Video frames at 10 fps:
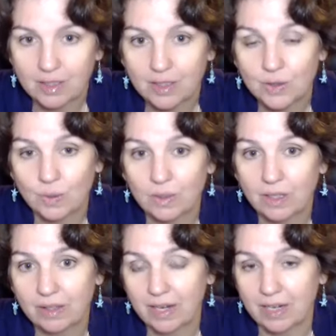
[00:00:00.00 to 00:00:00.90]
So
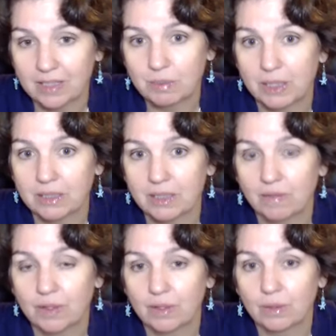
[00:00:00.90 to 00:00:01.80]
another aspect
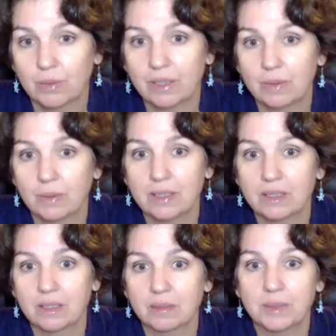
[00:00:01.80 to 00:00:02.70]
of the gorilla
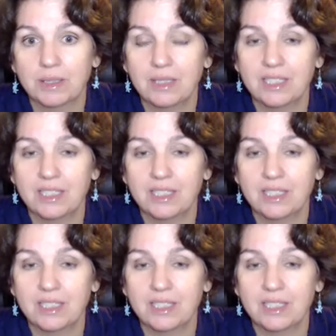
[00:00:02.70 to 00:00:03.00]
wisdom